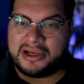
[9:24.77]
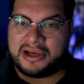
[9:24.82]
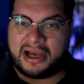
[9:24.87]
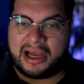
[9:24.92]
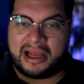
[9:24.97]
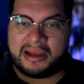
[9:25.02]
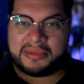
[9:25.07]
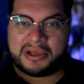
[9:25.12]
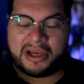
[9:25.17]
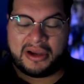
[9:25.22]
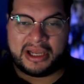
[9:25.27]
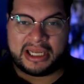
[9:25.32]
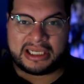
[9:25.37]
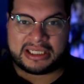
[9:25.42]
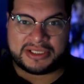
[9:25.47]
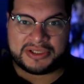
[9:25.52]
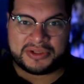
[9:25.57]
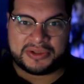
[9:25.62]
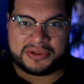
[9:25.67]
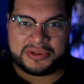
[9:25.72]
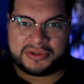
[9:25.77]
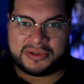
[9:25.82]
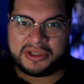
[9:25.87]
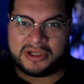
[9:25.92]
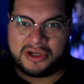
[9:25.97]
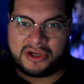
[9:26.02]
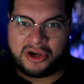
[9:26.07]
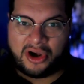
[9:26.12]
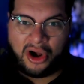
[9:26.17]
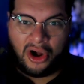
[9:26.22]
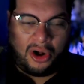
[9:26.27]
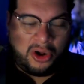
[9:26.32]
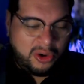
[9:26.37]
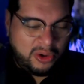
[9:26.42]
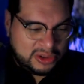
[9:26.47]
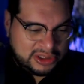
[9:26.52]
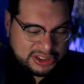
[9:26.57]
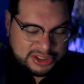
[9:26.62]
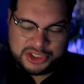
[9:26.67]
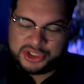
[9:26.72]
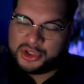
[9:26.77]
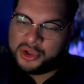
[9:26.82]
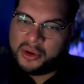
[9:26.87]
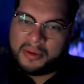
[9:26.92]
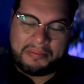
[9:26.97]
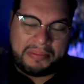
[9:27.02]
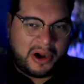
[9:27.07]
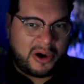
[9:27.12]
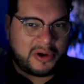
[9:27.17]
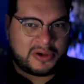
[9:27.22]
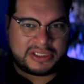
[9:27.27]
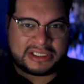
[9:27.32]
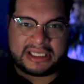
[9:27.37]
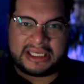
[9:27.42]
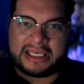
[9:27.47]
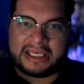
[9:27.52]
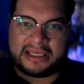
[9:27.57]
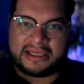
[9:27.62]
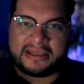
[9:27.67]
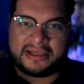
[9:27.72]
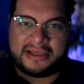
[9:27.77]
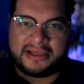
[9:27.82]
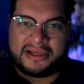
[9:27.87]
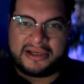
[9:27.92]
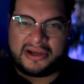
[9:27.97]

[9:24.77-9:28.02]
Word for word: I'm going to hold two opposing